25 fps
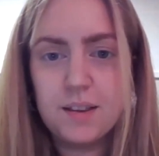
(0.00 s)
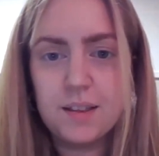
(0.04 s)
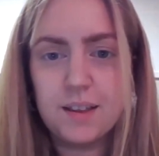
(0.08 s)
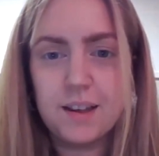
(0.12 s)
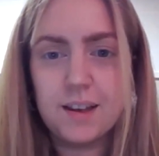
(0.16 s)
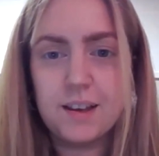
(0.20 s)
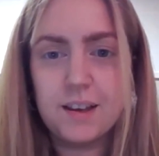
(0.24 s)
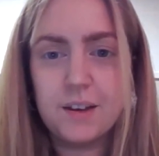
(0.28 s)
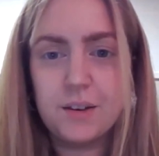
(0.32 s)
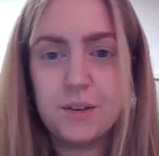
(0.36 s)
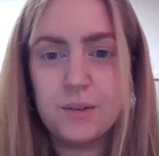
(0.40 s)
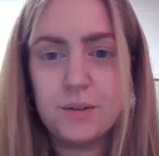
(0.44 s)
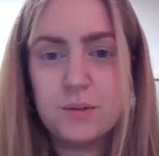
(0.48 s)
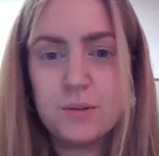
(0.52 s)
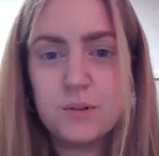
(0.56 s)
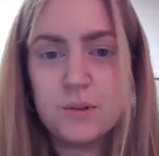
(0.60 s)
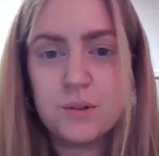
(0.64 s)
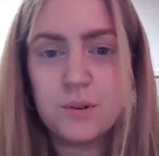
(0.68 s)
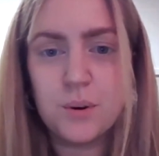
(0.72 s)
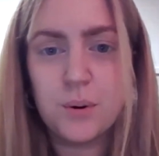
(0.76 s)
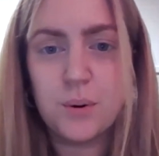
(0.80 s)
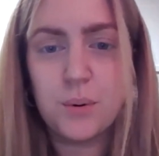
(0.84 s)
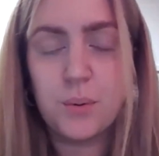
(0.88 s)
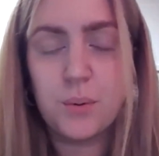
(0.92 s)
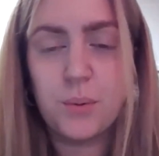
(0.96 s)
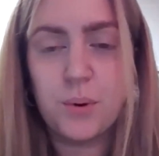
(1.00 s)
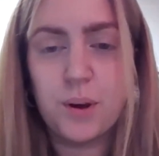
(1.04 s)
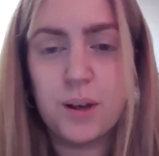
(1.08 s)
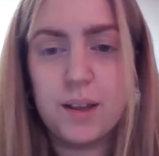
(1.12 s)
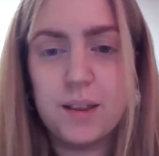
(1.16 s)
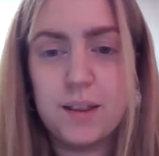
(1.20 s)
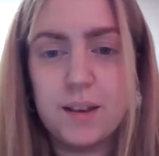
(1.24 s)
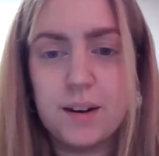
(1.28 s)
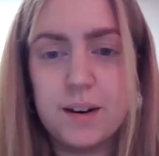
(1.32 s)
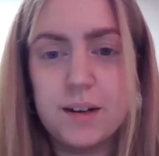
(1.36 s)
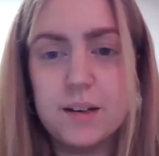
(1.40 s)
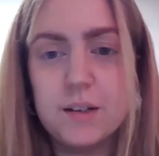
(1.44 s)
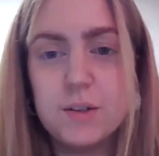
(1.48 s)
Thank you. So
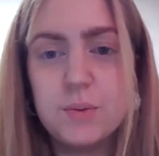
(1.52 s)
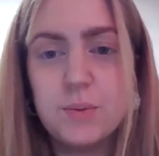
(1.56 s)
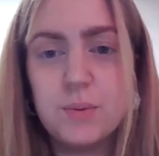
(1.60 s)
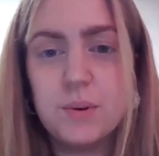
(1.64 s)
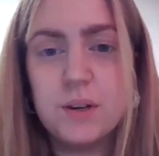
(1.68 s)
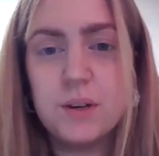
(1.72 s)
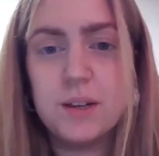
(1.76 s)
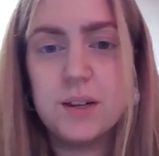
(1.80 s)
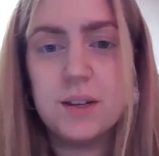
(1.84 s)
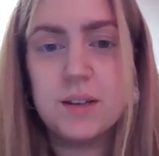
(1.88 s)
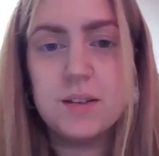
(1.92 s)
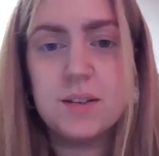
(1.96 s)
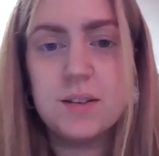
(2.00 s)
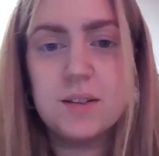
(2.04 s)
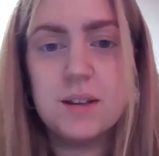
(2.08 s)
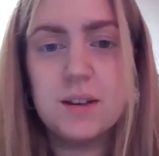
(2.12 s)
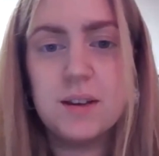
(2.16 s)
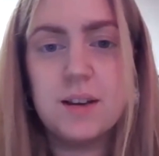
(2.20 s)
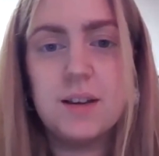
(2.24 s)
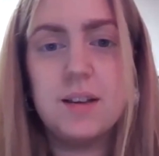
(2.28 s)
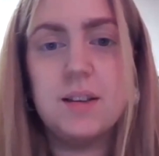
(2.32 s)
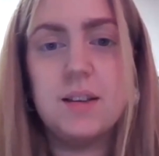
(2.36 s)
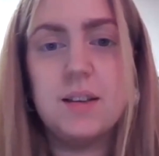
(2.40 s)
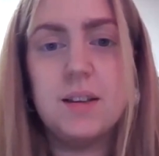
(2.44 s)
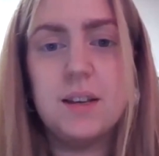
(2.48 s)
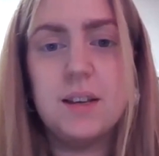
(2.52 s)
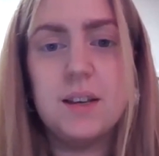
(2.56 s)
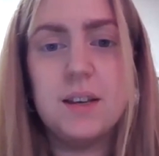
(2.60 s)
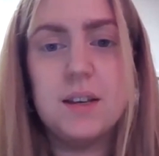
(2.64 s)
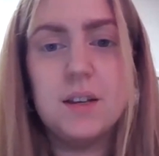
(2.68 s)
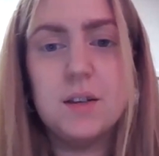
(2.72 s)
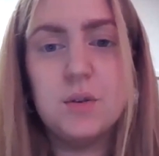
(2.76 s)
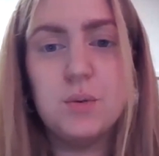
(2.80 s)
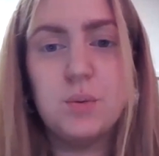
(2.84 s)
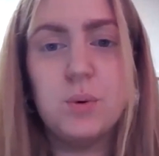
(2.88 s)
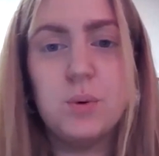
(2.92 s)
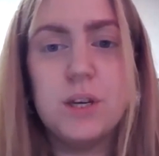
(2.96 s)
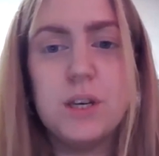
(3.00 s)
the next one is that,
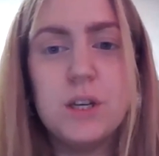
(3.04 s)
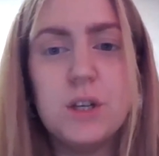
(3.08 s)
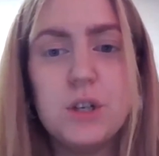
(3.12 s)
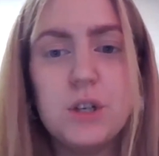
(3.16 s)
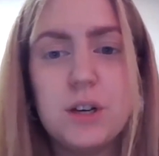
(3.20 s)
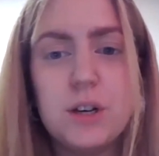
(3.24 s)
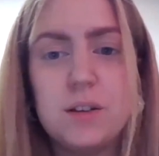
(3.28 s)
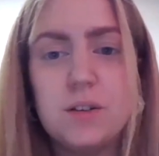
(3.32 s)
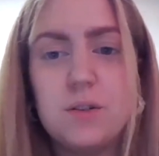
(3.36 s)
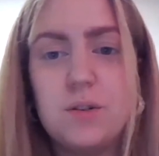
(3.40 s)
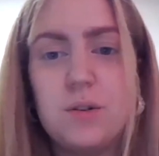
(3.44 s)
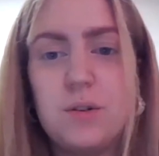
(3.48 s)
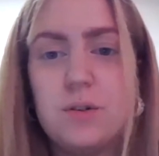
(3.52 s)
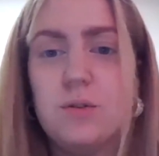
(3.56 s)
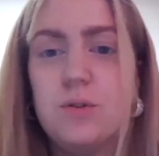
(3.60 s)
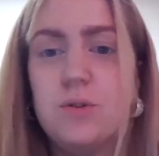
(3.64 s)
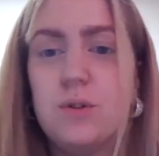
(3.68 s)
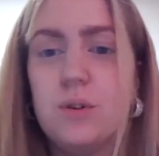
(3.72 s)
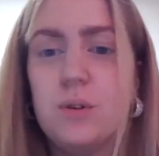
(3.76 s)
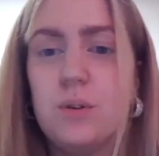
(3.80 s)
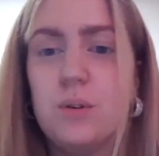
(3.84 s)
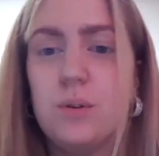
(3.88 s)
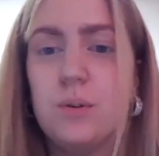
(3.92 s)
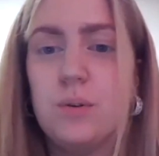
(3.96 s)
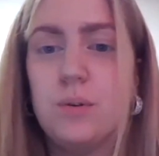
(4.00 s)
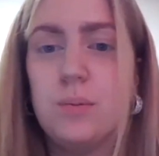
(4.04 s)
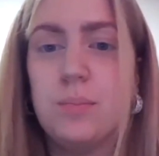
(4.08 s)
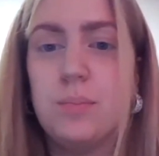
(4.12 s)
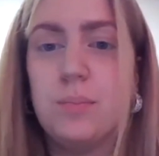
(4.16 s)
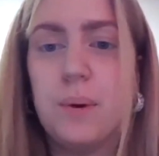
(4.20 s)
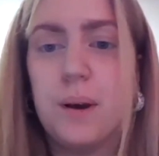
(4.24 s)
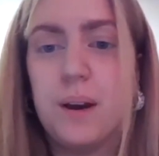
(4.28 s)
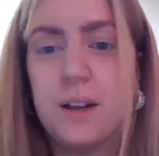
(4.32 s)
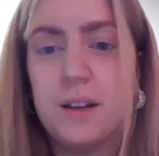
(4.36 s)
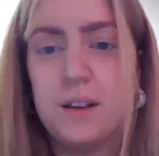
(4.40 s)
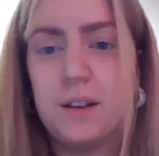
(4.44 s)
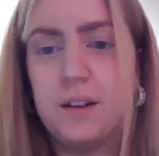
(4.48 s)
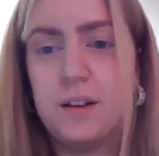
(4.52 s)
is WeChat controlled
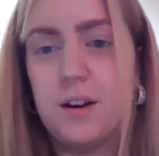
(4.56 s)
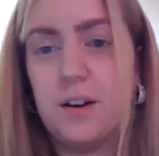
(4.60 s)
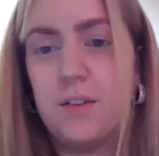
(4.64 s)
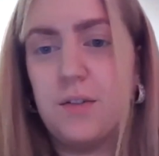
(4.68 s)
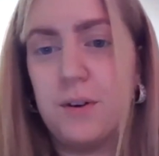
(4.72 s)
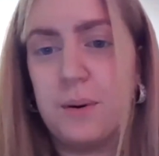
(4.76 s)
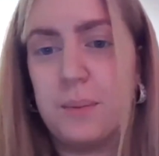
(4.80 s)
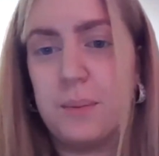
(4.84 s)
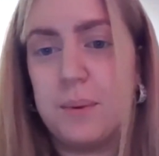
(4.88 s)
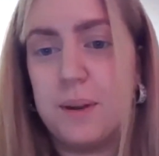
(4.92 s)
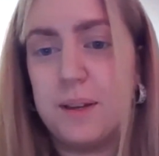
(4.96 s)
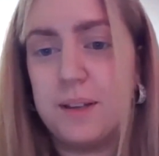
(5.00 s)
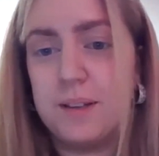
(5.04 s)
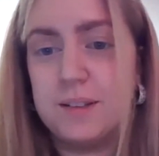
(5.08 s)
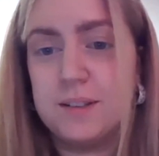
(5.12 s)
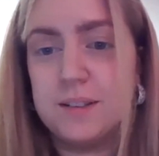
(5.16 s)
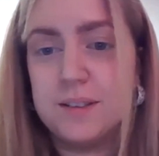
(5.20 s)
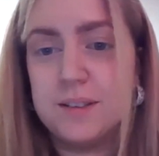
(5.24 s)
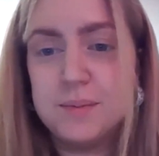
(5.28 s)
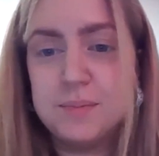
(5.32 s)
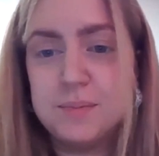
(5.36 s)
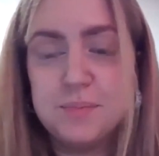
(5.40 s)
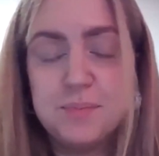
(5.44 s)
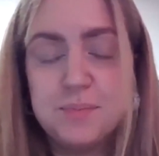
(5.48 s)
by the government?